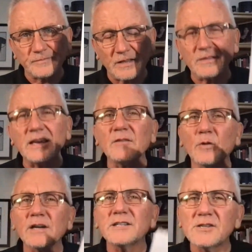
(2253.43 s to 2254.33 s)
Think of what
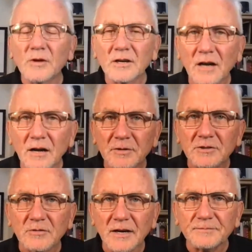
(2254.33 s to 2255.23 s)
it is you want to accomplish,
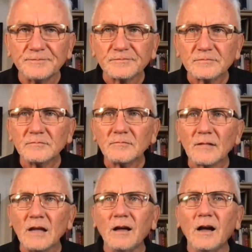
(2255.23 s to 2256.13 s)
right?
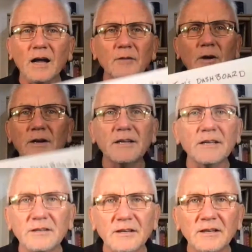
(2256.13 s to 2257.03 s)
I want to get,